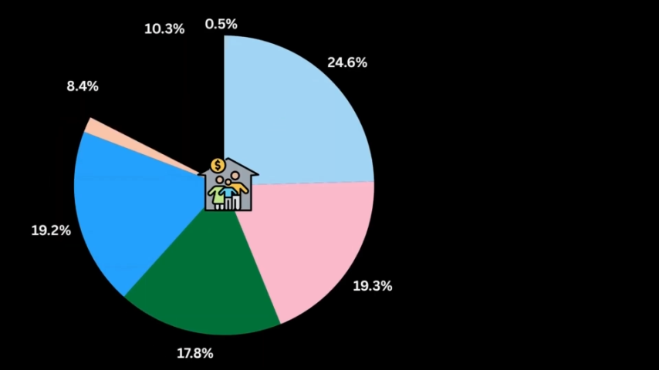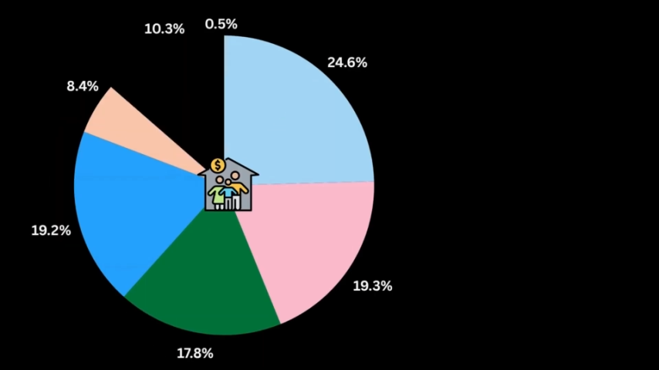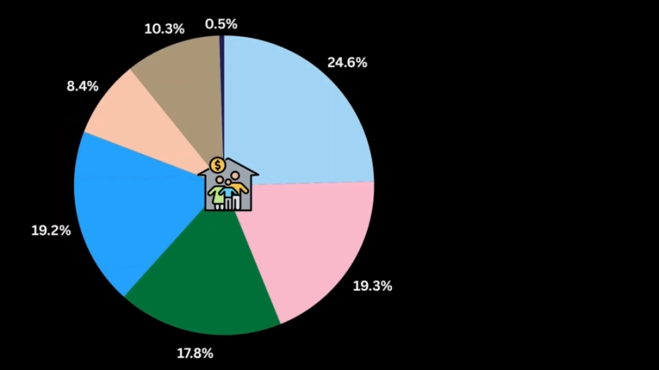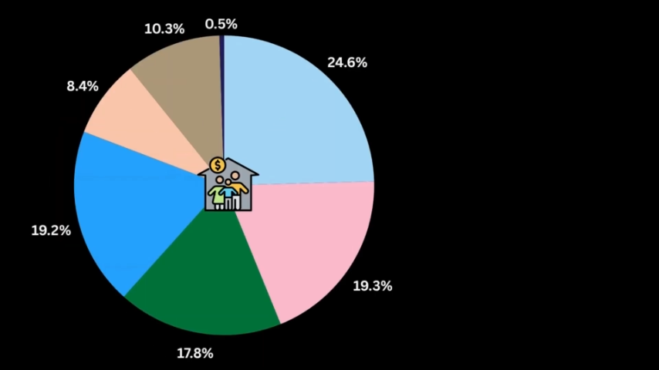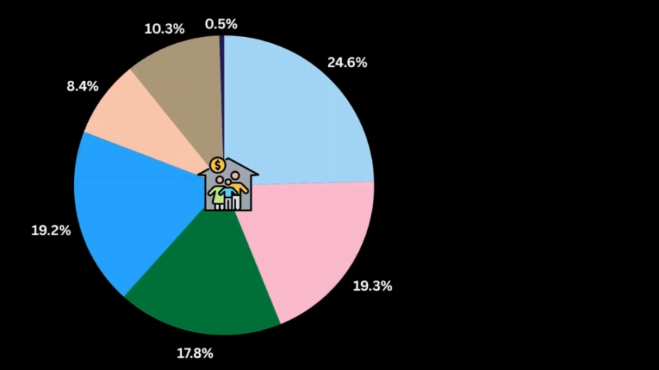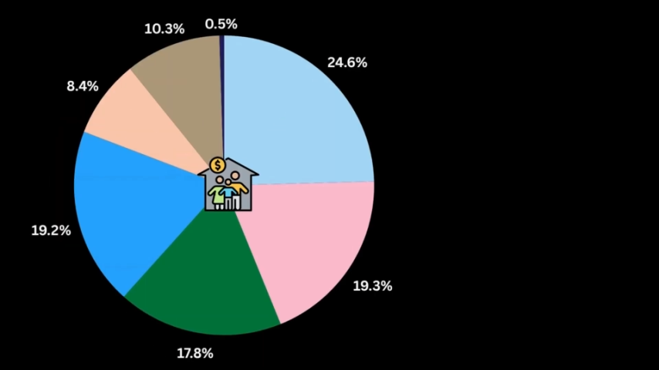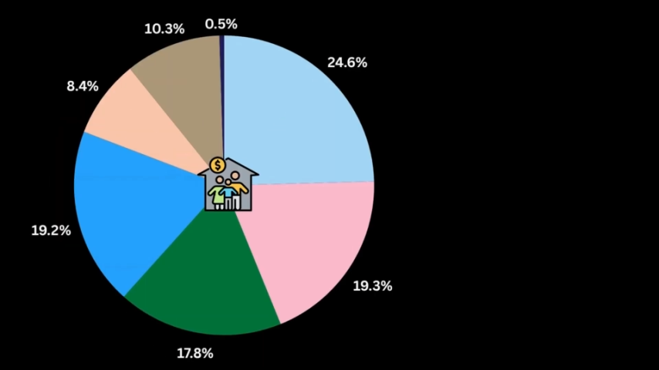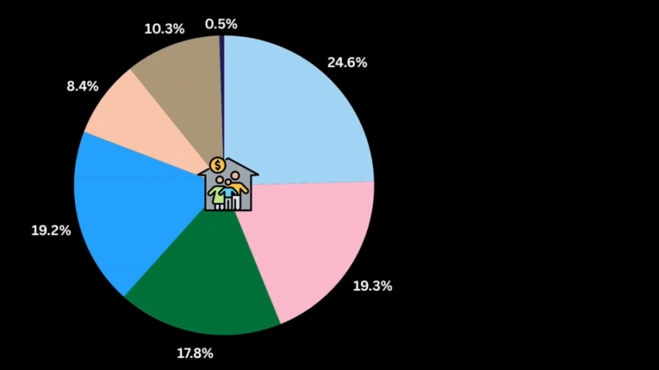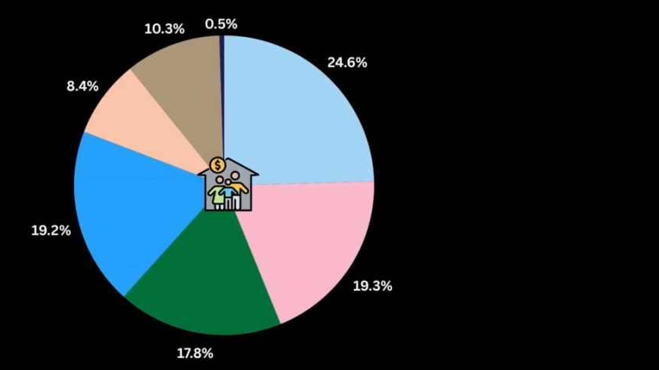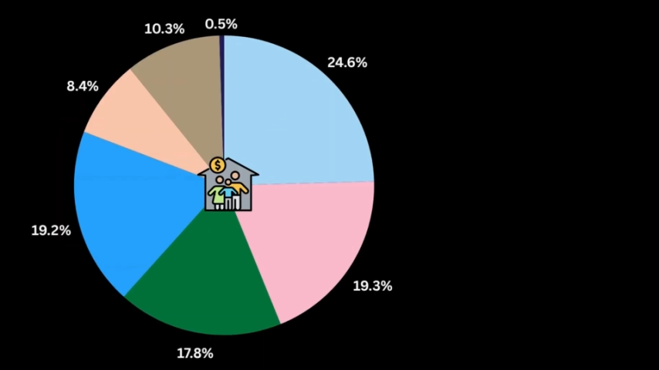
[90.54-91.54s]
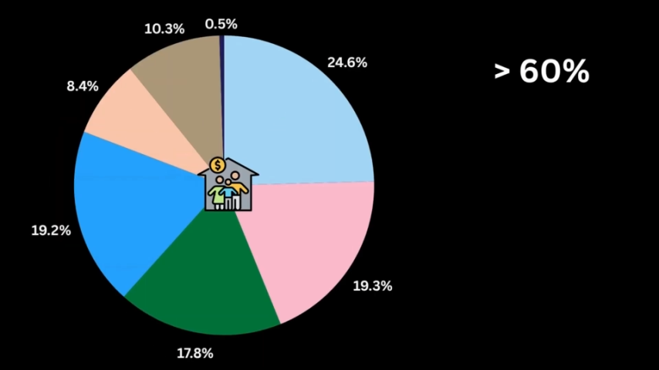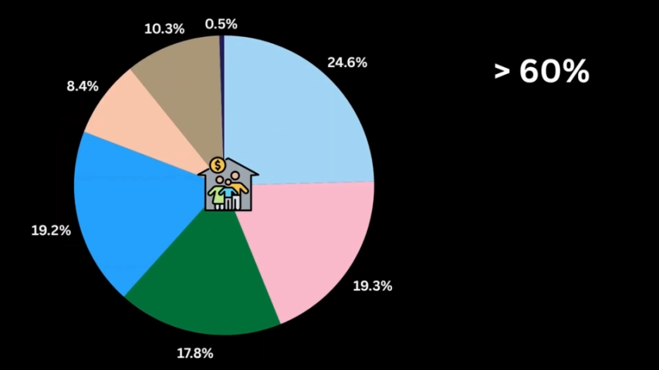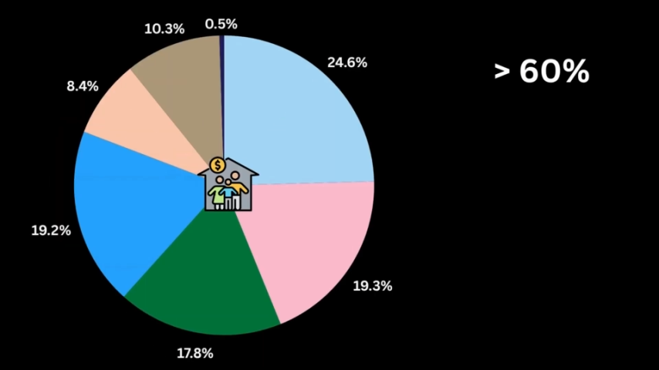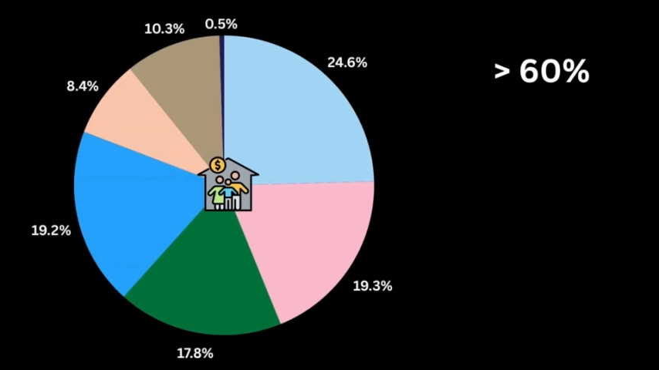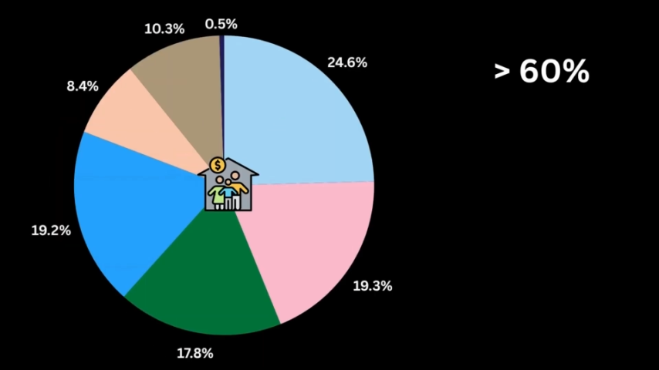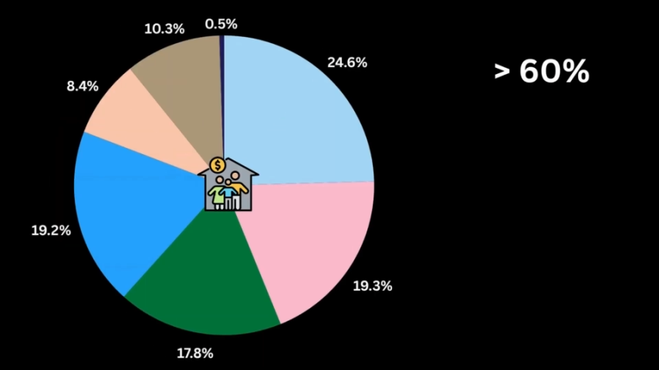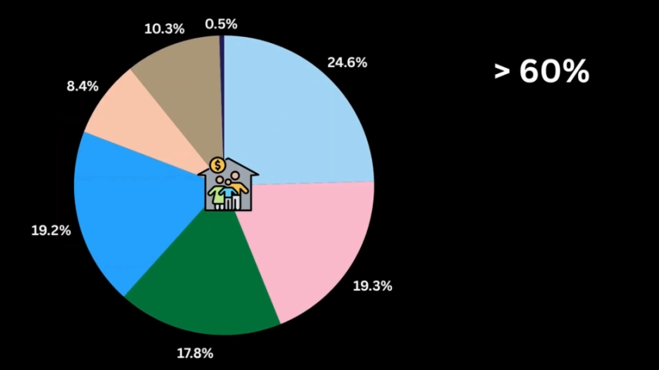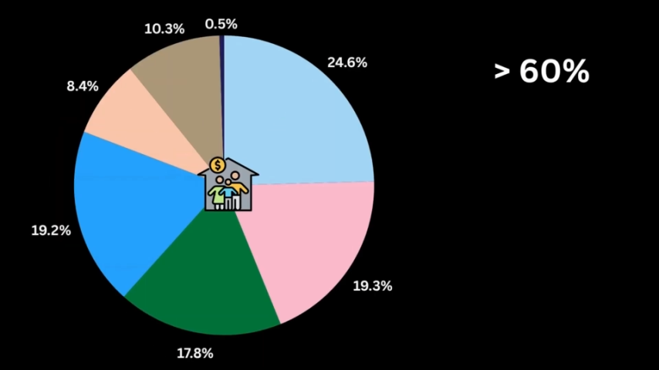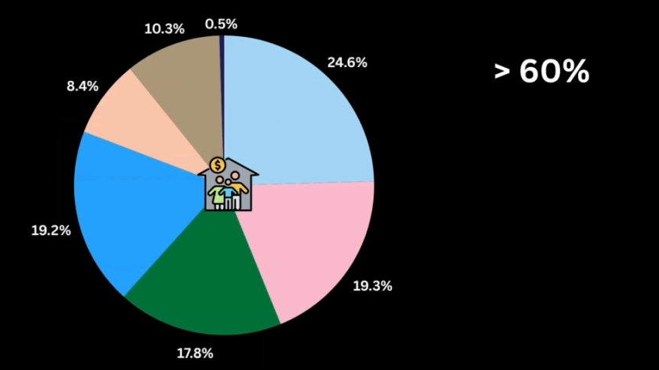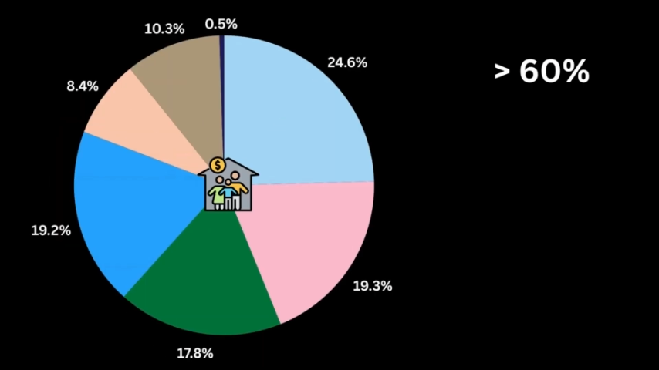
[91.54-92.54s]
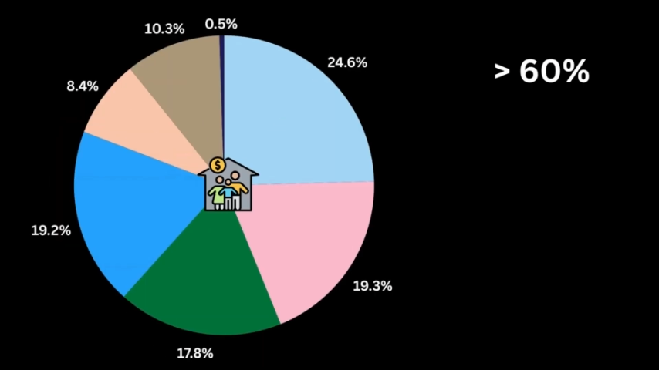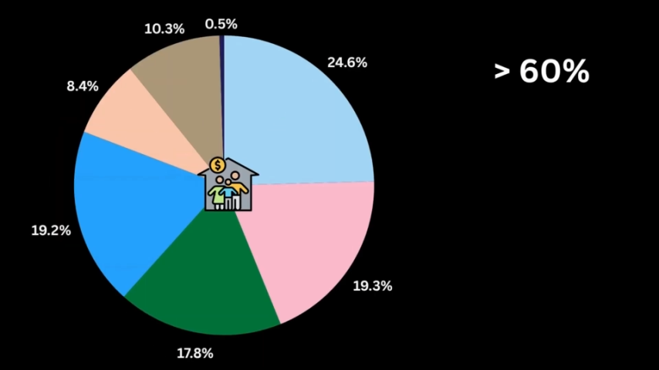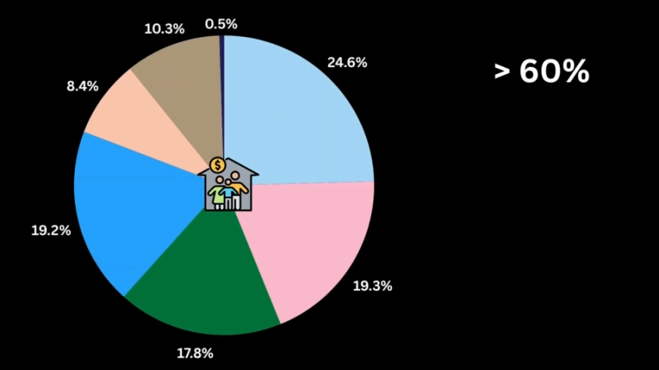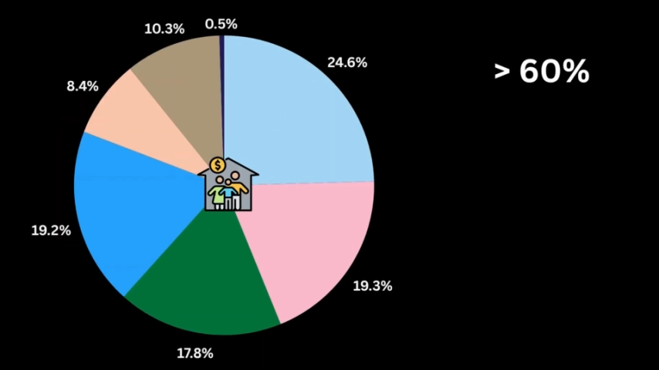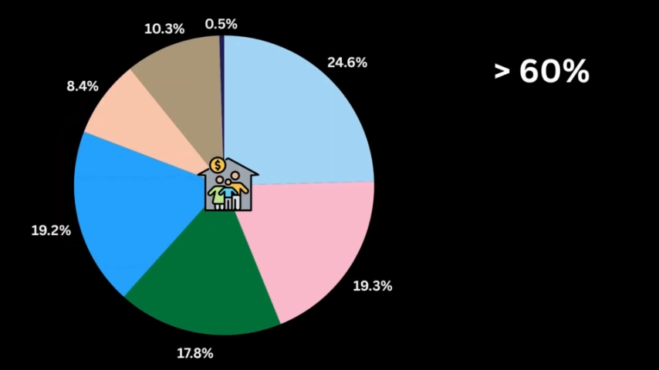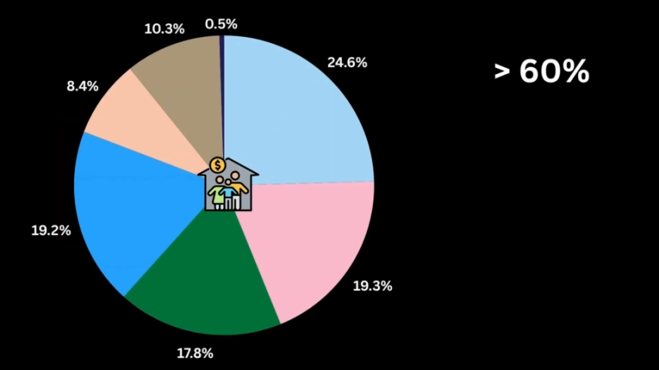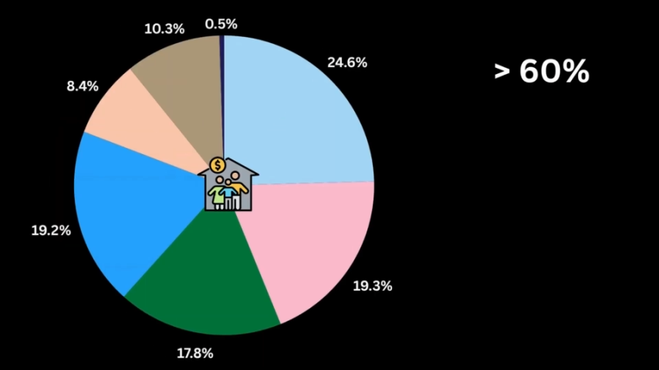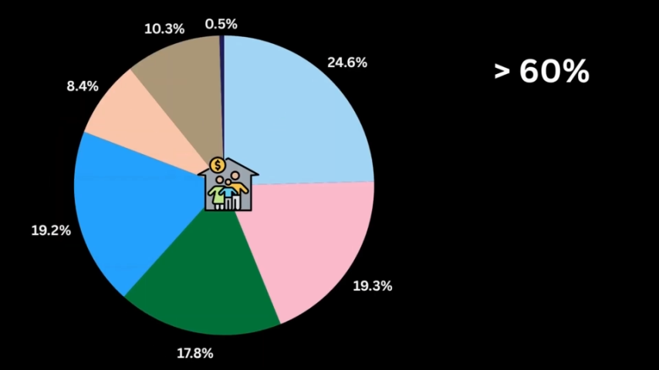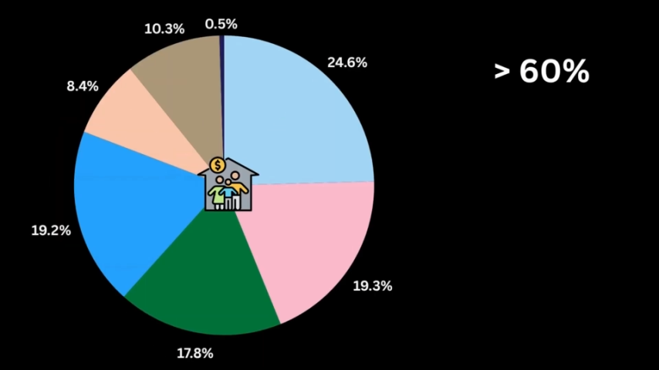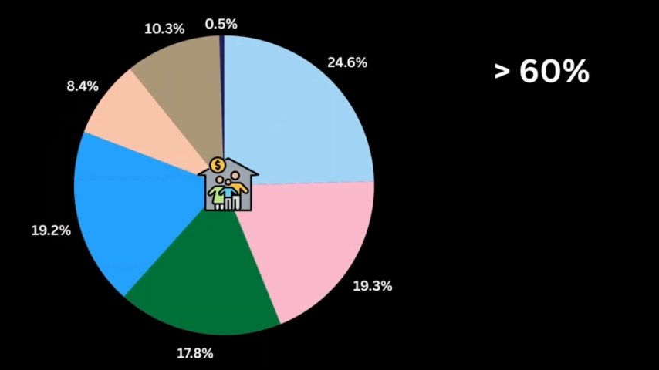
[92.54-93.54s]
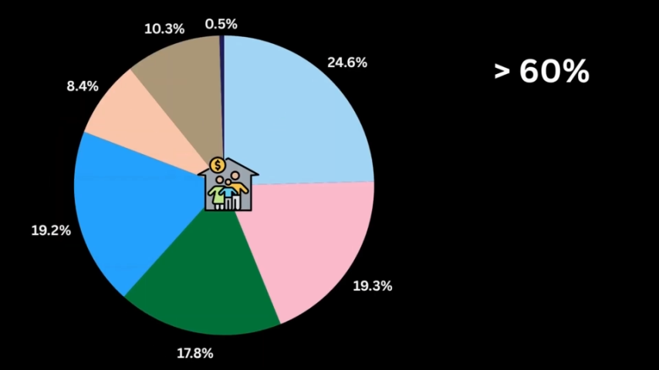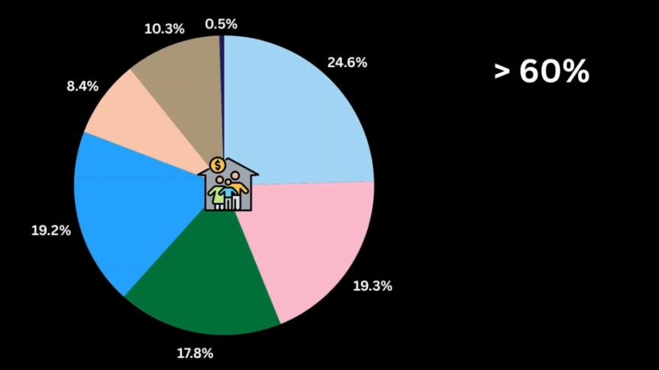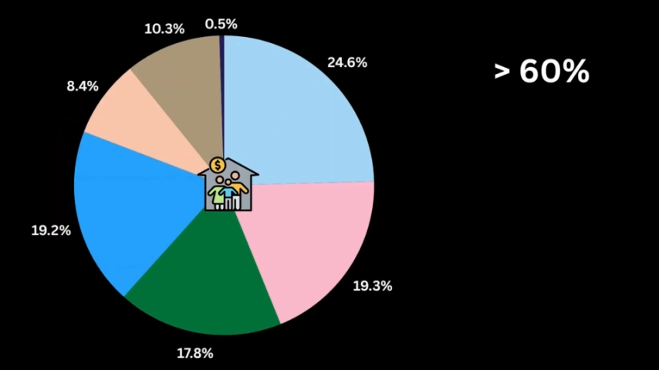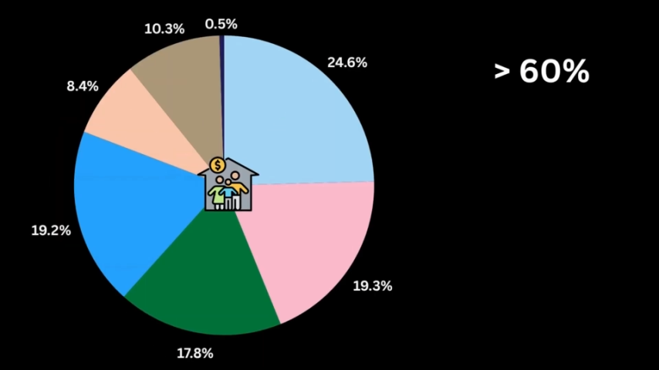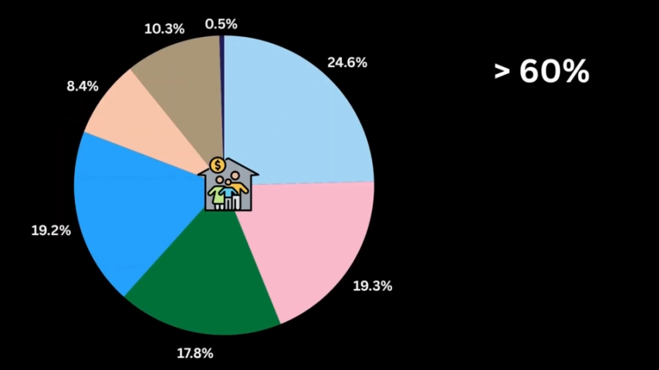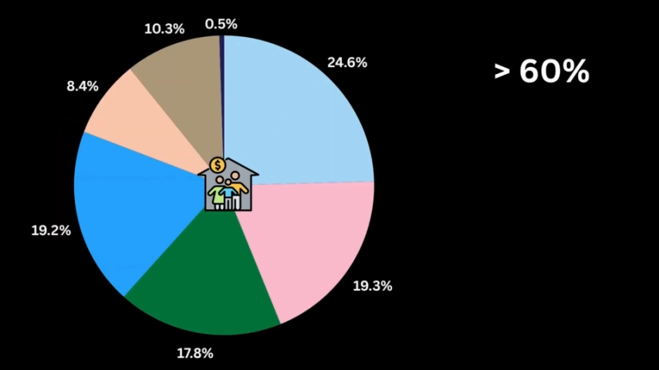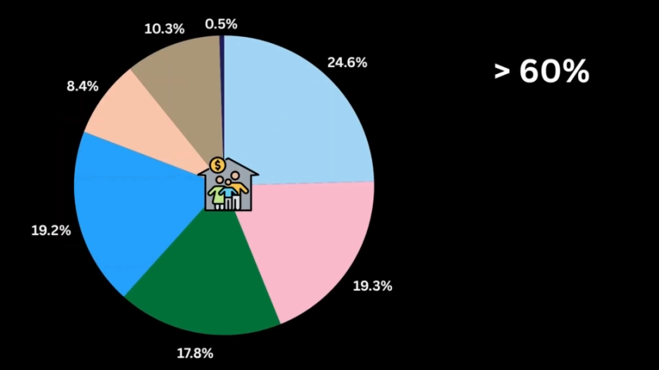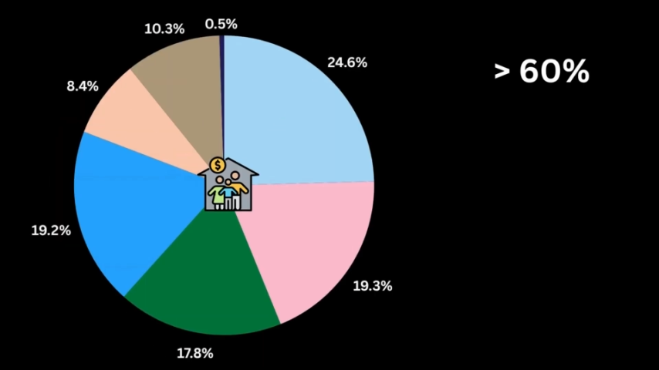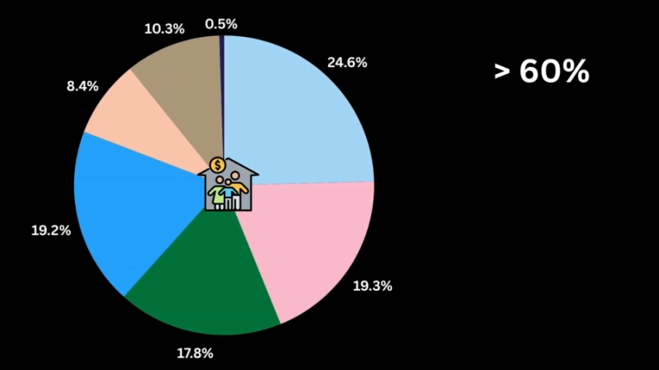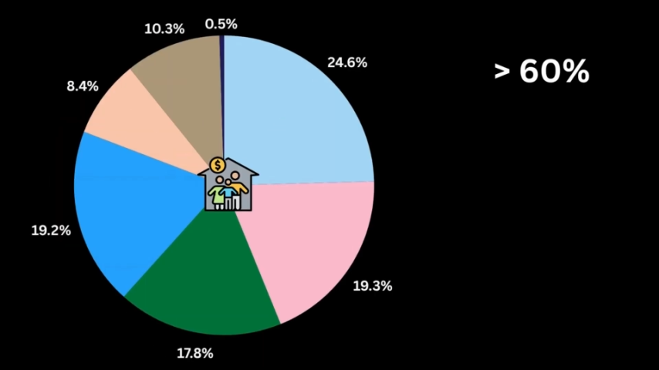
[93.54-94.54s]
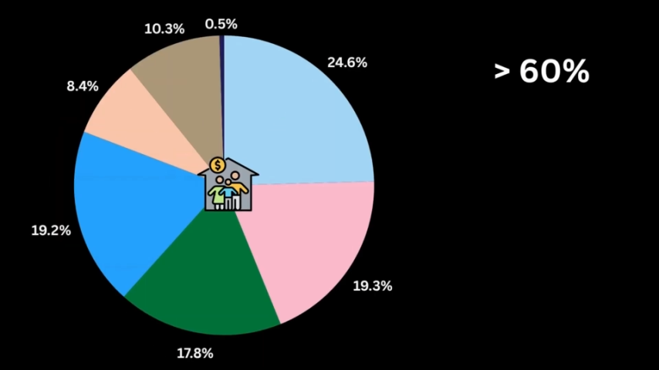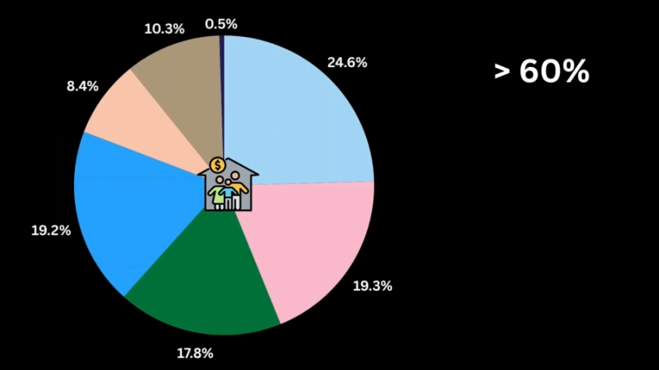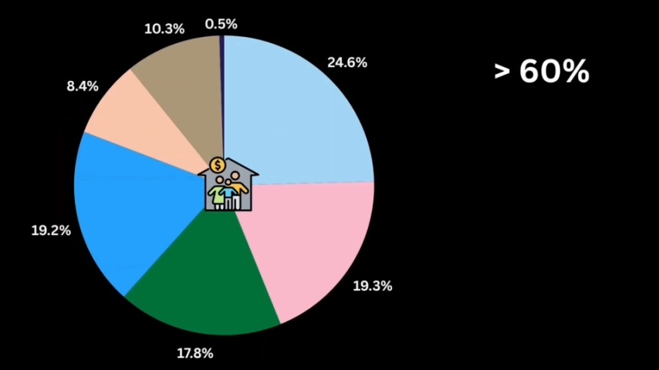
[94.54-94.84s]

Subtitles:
Nobody's mouth can be seen.